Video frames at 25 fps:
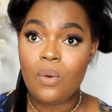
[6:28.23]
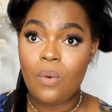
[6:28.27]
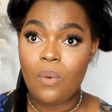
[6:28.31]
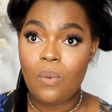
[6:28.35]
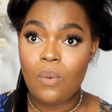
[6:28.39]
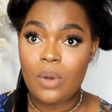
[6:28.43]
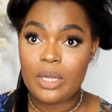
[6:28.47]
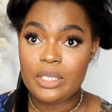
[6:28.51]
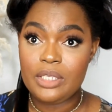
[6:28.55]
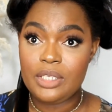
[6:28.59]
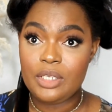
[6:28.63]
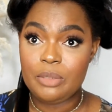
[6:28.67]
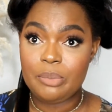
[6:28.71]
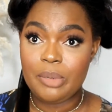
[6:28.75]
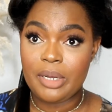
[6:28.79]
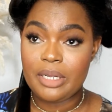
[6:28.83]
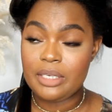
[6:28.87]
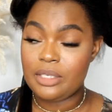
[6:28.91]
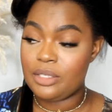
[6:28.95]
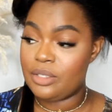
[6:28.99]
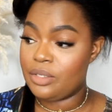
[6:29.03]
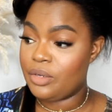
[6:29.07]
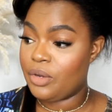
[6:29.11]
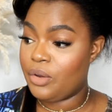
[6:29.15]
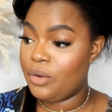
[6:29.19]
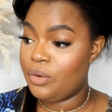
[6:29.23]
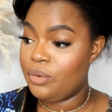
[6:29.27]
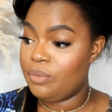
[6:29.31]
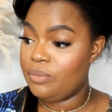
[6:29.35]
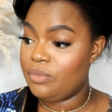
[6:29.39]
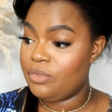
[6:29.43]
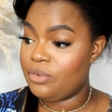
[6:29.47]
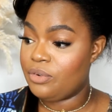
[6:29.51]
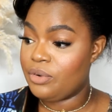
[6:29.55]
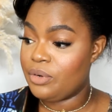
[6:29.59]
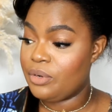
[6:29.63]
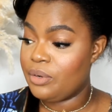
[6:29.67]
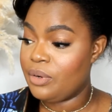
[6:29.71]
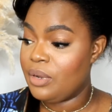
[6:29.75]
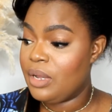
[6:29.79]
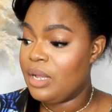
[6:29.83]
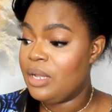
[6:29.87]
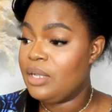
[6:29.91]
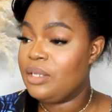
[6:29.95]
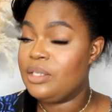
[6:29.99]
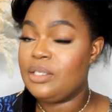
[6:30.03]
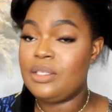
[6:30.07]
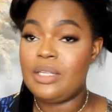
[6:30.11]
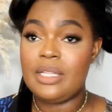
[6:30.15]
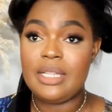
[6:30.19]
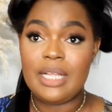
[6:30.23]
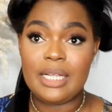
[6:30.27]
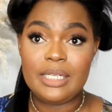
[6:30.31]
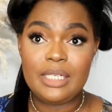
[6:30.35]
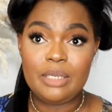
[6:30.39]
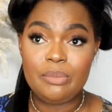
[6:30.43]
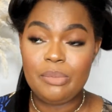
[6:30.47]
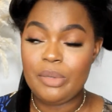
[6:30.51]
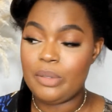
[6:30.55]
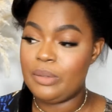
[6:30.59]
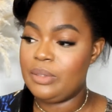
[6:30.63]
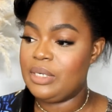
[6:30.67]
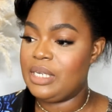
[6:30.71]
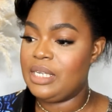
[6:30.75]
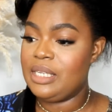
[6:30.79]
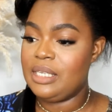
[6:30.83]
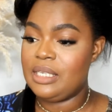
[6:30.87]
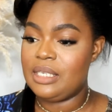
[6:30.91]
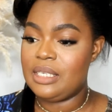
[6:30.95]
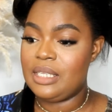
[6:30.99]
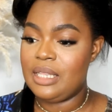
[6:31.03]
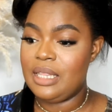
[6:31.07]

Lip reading: once you pass the comb through, so that's a bonus.